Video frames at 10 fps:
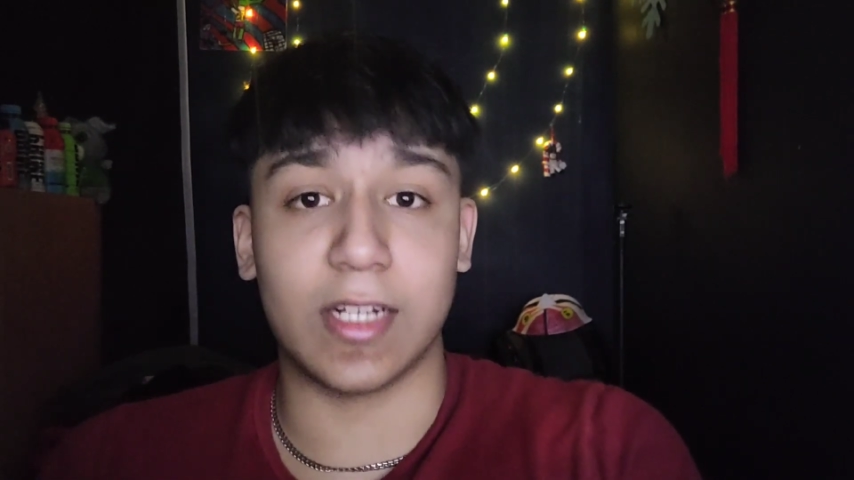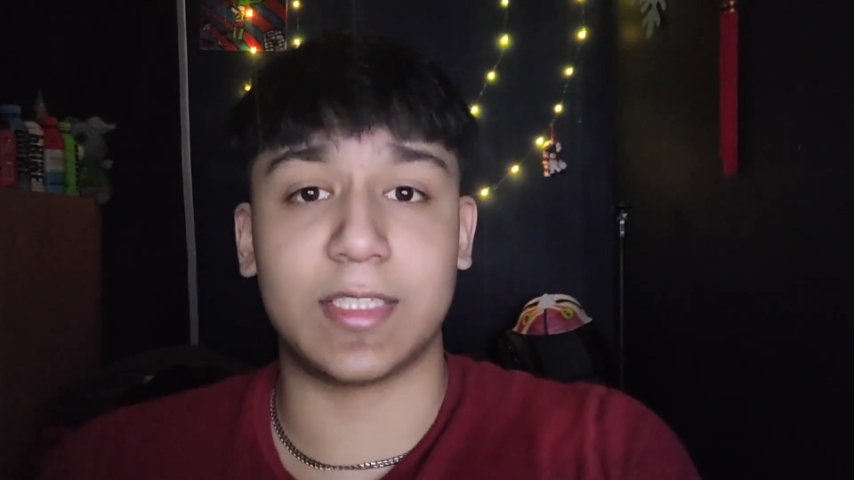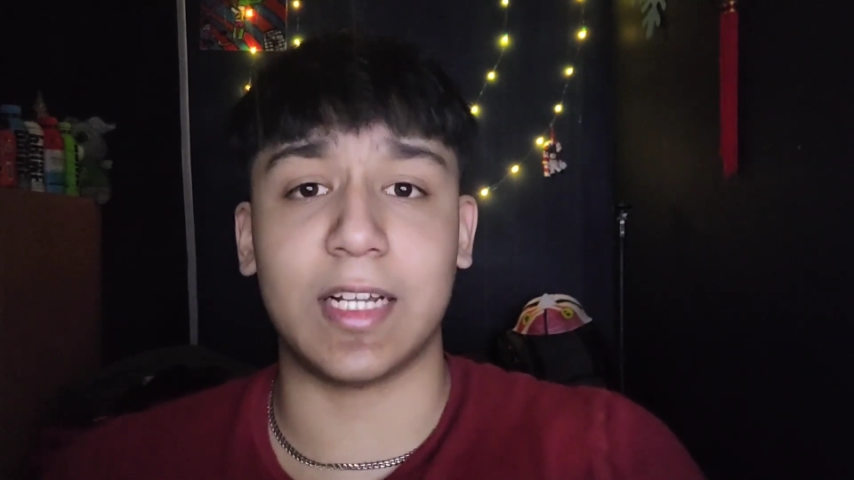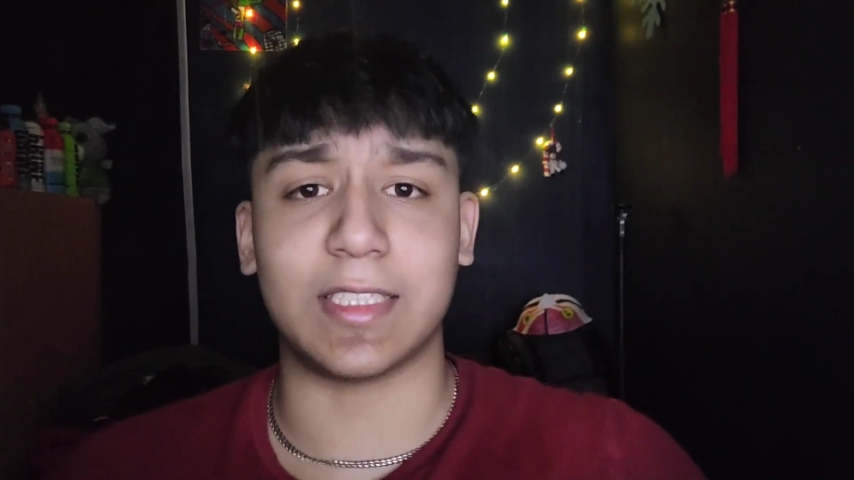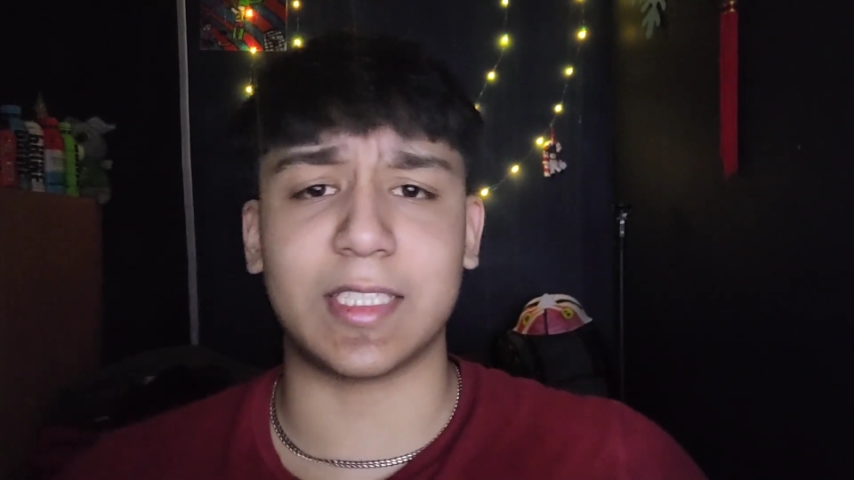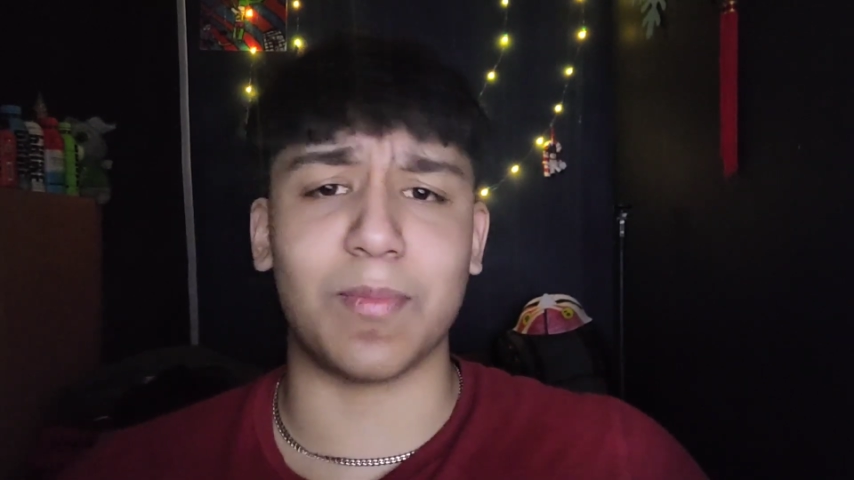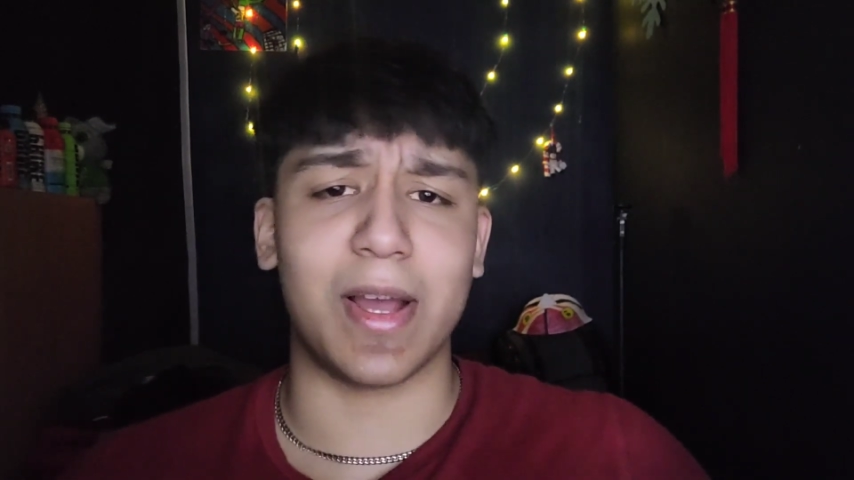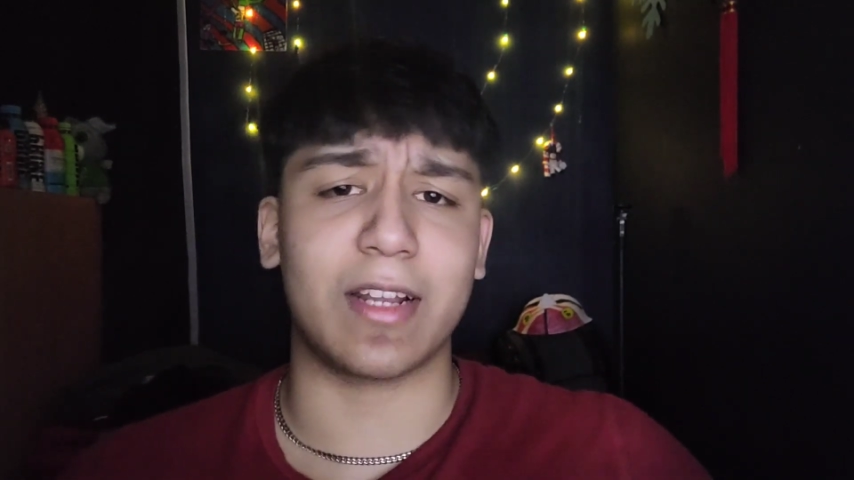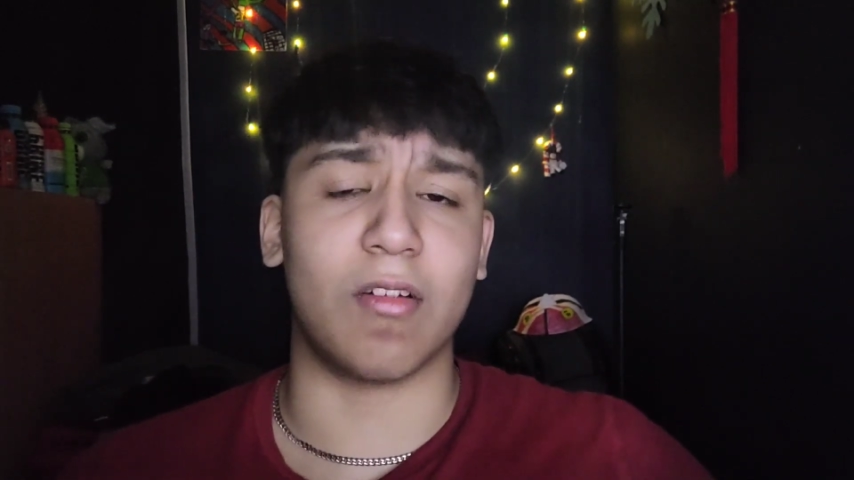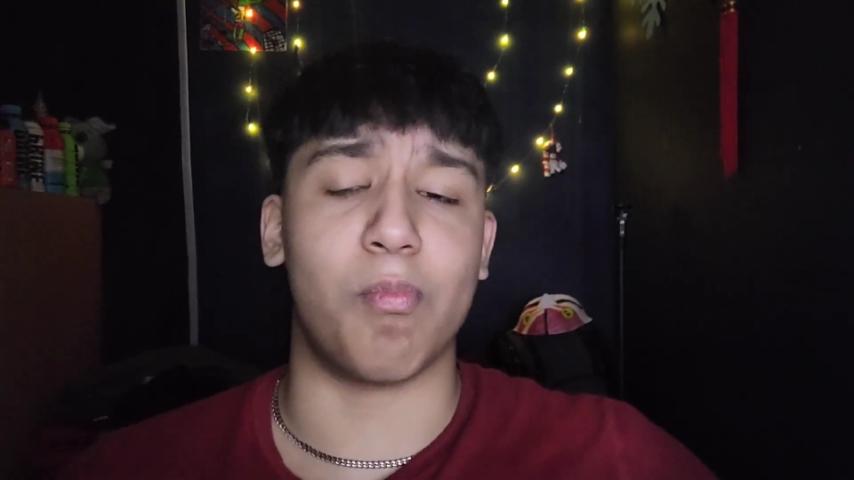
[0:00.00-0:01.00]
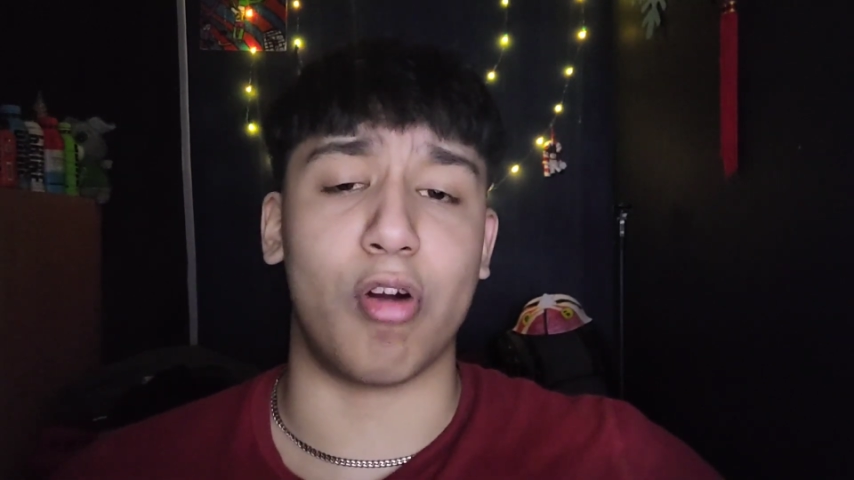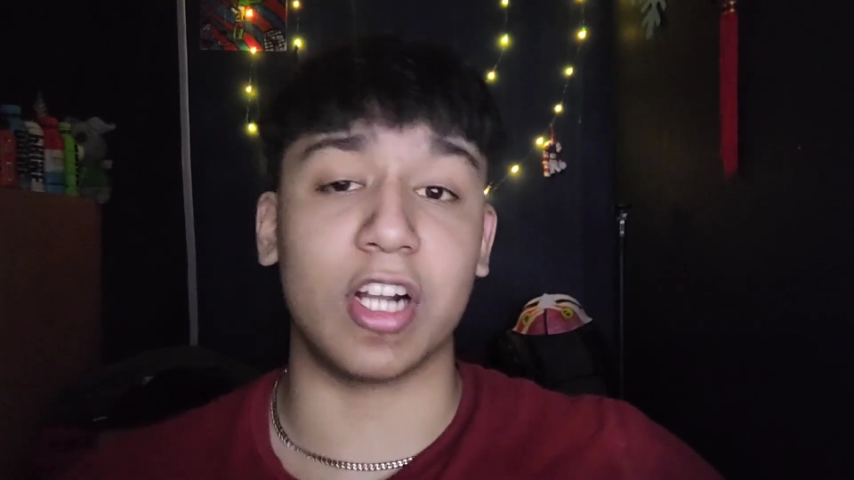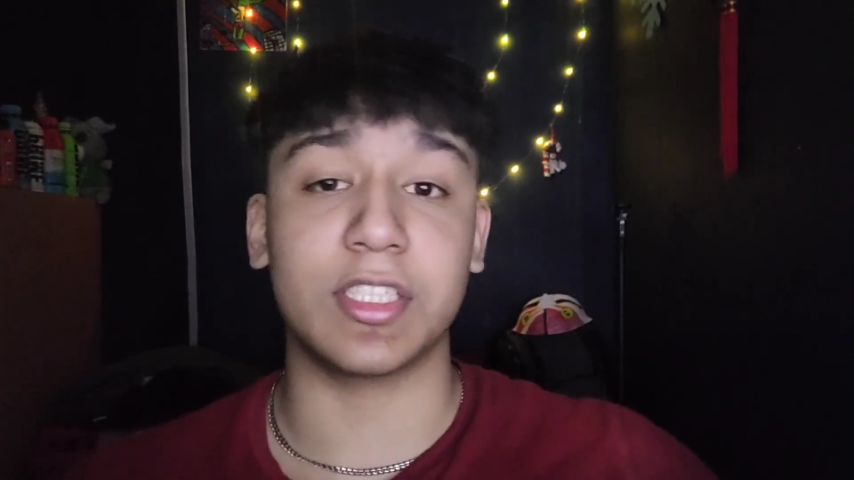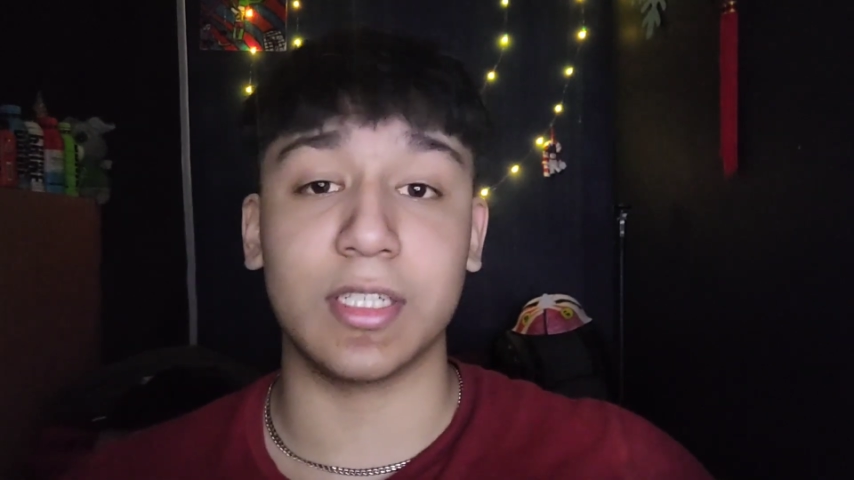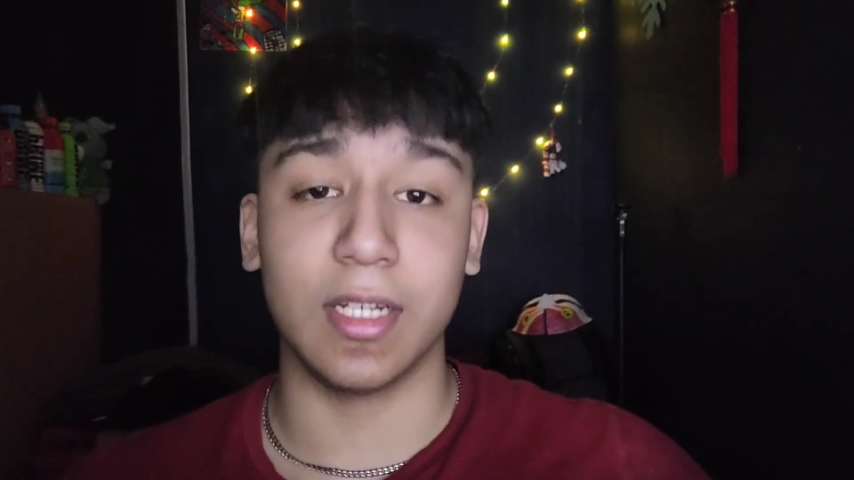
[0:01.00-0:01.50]
It's not systematic
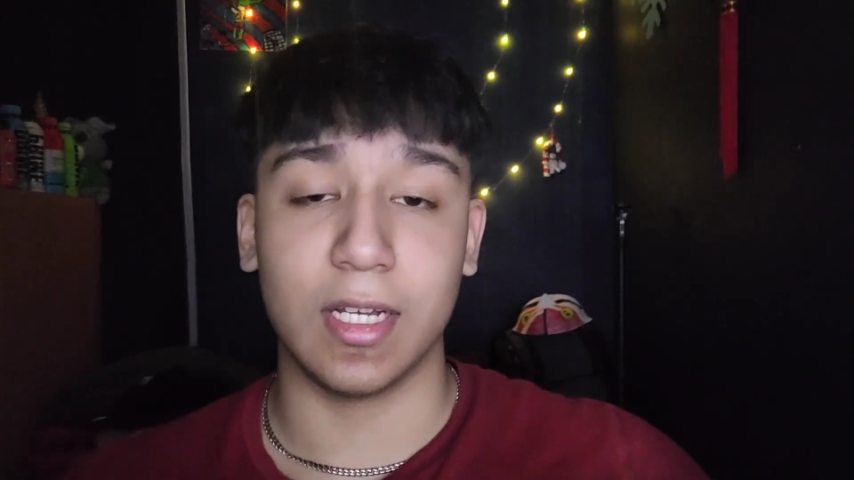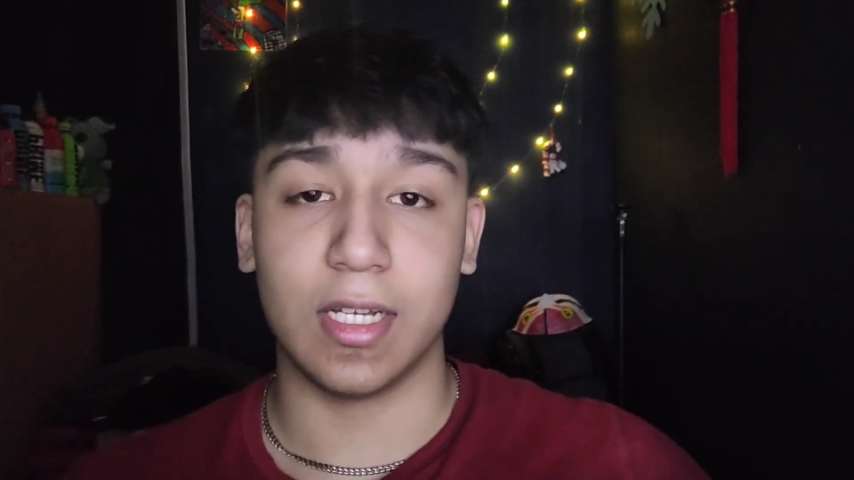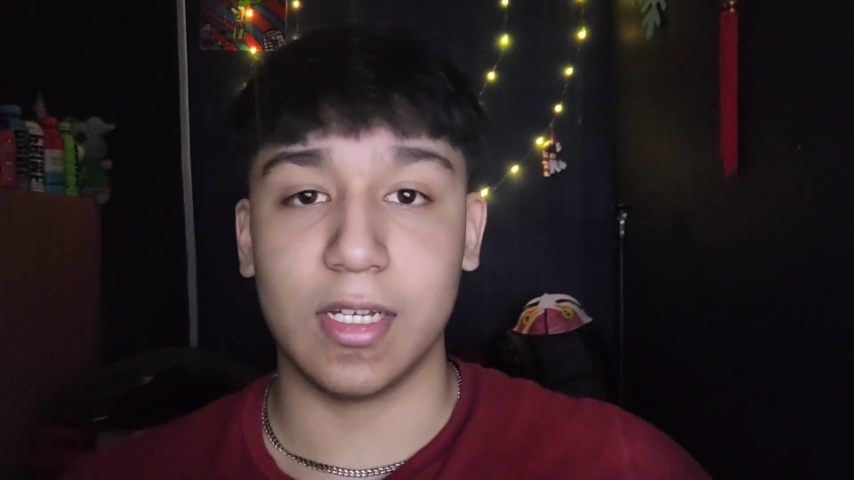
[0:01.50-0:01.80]
oppression.